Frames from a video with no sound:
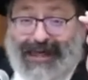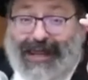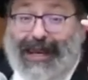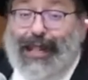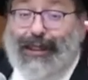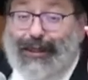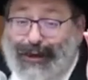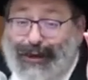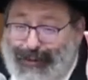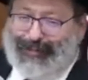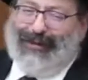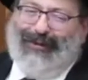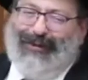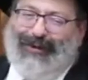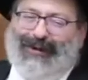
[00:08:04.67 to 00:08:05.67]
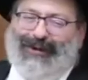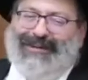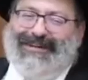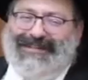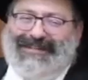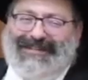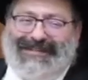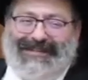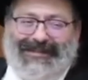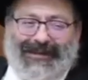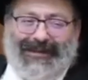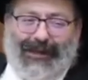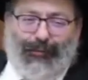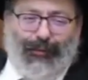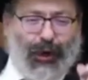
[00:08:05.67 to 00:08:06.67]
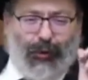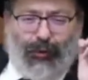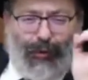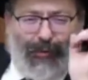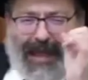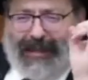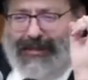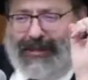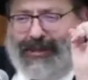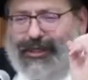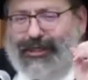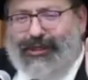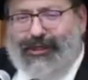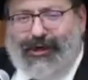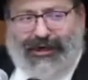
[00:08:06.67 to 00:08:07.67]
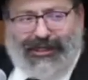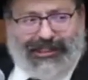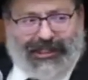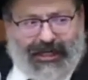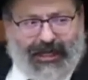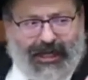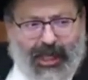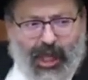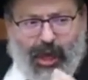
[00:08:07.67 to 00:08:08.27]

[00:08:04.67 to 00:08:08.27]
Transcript: that ended up in darkness. We don't romanticize chayshach.